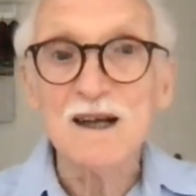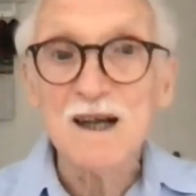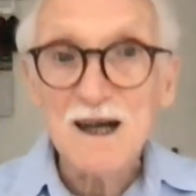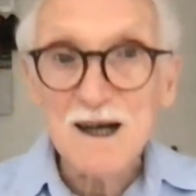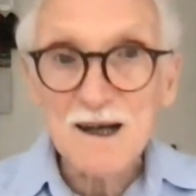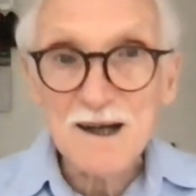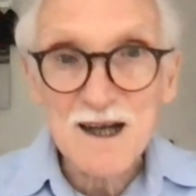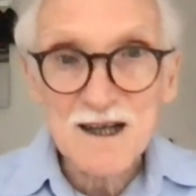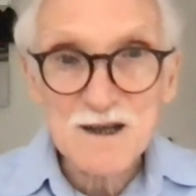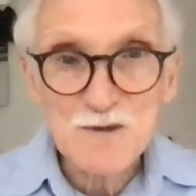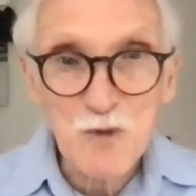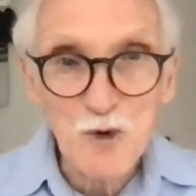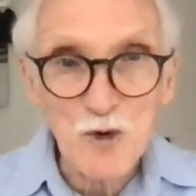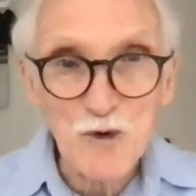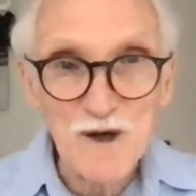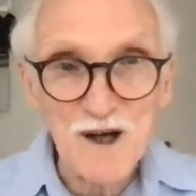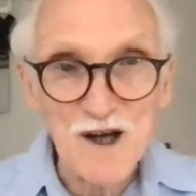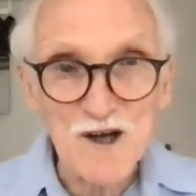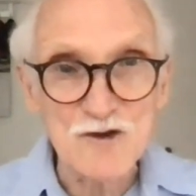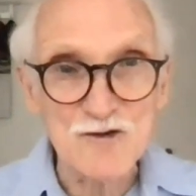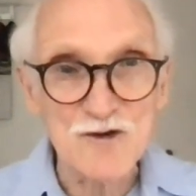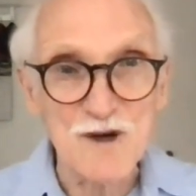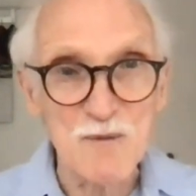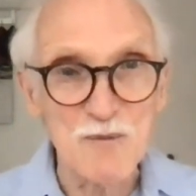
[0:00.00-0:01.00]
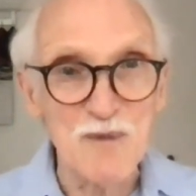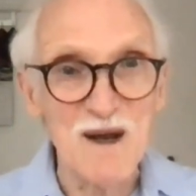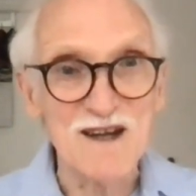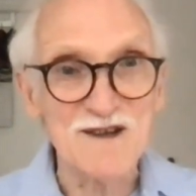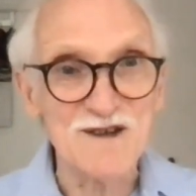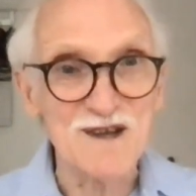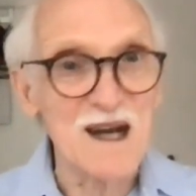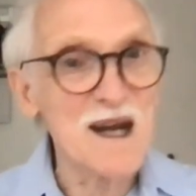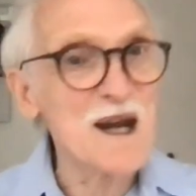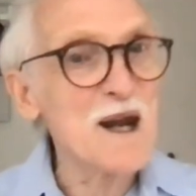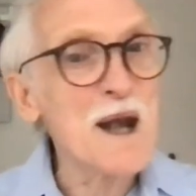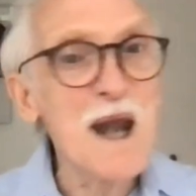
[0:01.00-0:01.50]
An export entry
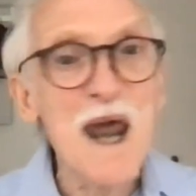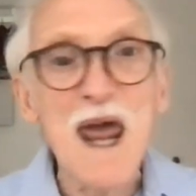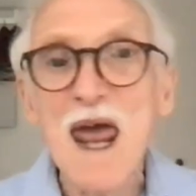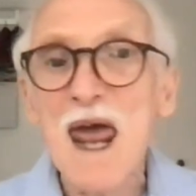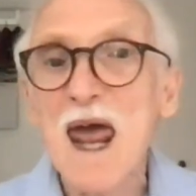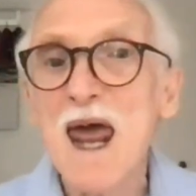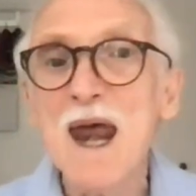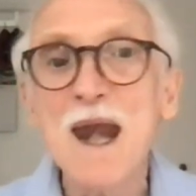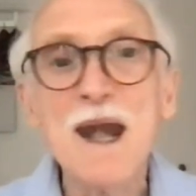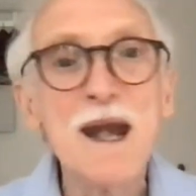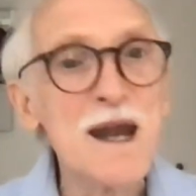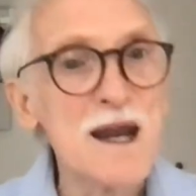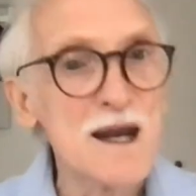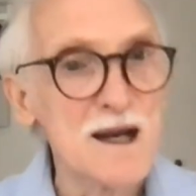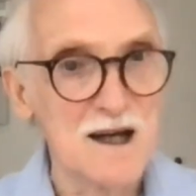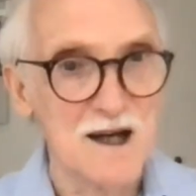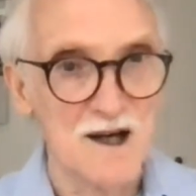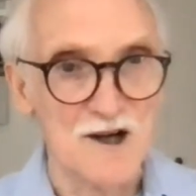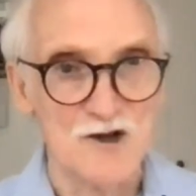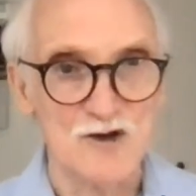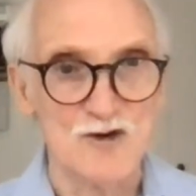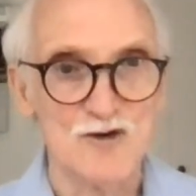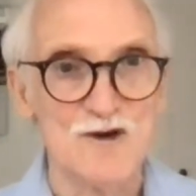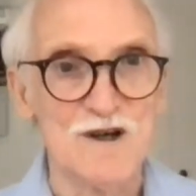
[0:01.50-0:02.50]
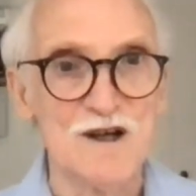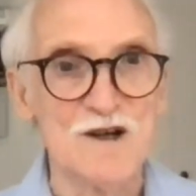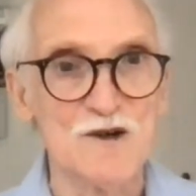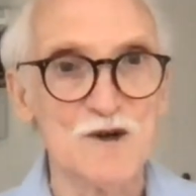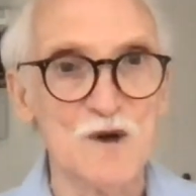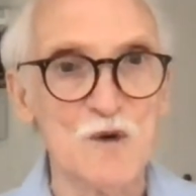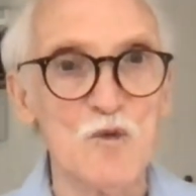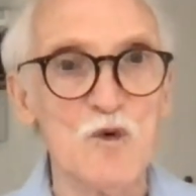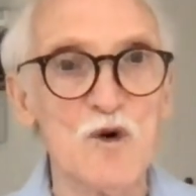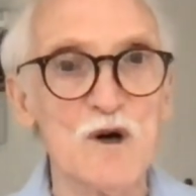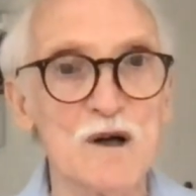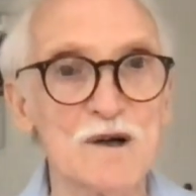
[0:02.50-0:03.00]
basically in any country in
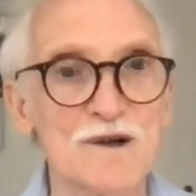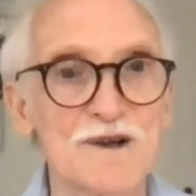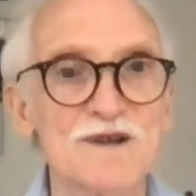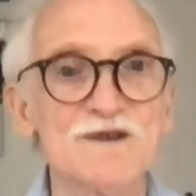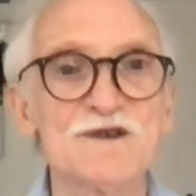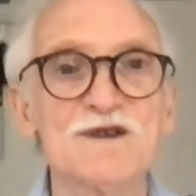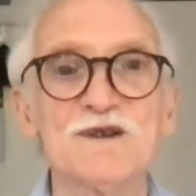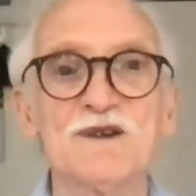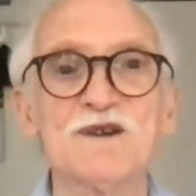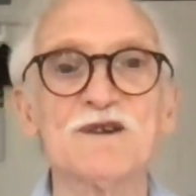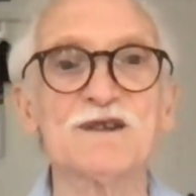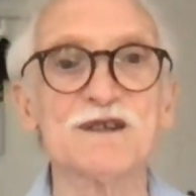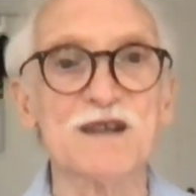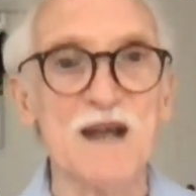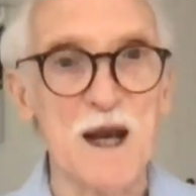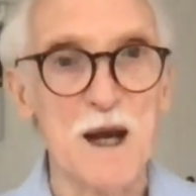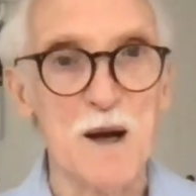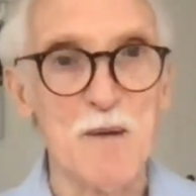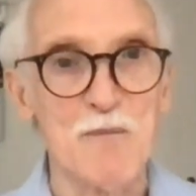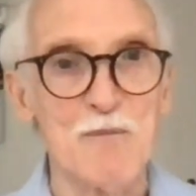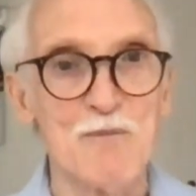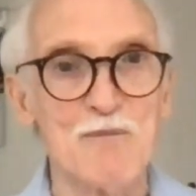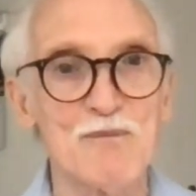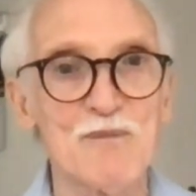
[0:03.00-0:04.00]
the world, it's the same.